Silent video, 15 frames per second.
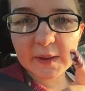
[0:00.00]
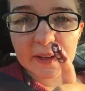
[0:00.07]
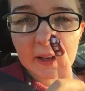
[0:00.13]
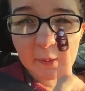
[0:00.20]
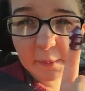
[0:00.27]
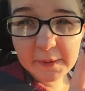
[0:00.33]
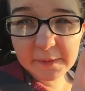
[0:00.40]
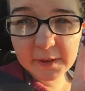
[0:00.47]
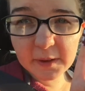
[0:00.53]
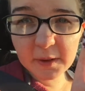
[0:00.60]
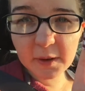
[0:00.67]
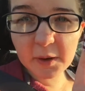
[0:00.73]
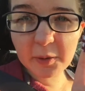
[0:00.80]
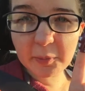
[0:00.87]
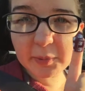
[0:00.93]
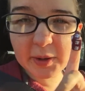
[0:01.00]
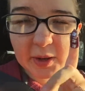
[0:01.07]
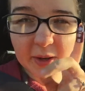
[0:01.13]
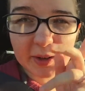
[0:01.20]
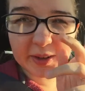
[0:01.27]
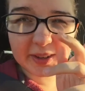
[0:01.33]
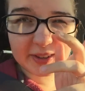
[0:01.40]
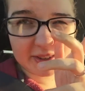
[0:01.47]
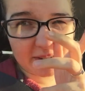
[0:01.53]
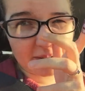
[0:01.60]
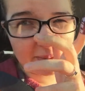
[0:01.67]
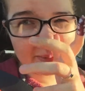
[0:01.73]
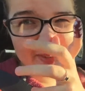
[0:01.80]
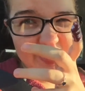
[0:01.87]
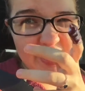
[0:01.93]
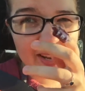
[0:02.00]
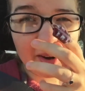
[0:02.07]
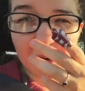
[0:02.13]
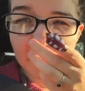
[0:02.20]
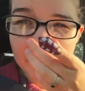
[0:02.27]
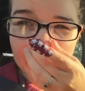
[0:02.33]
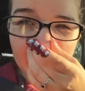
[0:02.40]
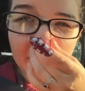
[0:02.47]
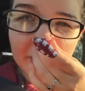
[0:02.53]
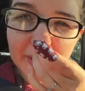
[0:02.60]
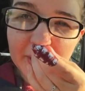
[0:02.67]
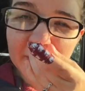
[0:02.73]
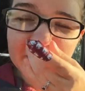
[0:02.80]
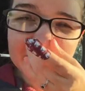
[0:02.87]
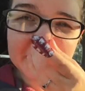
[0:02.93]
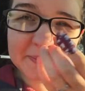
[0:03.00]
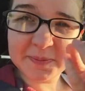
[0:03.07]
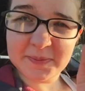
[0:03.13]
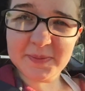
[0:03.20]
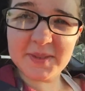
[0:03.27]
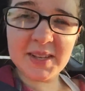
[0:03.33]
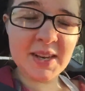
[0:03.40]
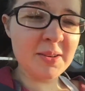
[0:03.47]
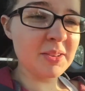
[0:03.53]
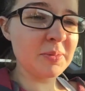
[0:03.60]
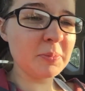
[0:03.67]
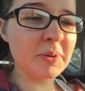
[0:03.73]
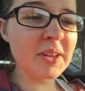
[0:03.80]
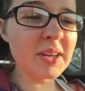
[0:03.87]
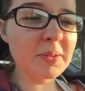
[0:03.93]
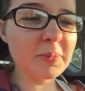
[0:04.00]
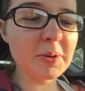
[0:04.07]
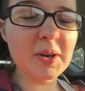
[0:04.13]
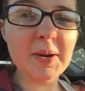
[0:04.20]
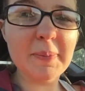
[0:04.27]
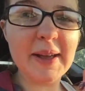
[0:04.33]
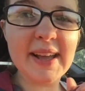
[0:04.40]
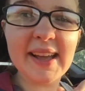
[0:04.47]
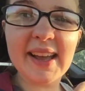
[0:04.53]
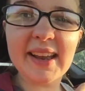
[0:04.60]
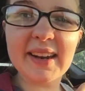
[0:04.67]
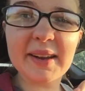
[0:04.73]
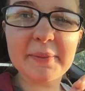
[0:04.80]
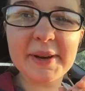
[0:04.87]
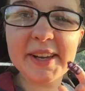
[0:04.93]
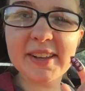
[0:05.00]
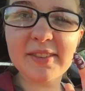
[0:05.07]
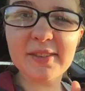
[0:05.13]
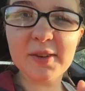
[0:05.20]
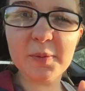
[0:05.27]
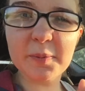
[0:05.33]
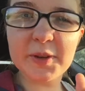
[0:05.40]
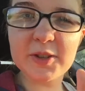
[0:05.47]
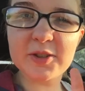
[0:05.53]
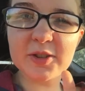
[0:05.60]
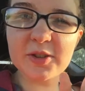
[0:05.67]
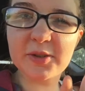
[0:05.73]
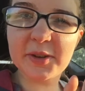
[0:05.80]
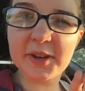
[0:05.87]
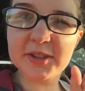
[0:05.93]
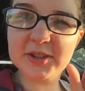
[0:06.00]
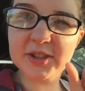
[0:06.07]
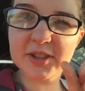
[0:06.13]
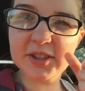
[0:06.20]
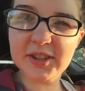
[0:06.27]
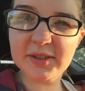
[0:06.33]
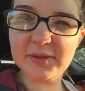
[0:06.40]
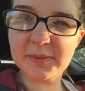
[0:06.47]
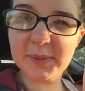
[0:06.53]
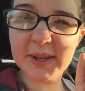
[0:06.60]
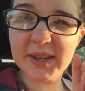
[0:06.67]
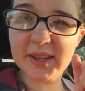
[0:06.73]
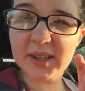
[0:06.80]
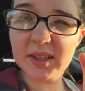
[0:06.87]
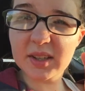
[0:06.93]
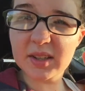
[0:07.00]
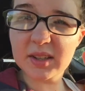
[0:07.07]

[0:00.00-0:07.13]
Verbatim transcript: I cut my finger open on a potato peeler. And I was bleeding pretty bad. I might insert pictures actually of my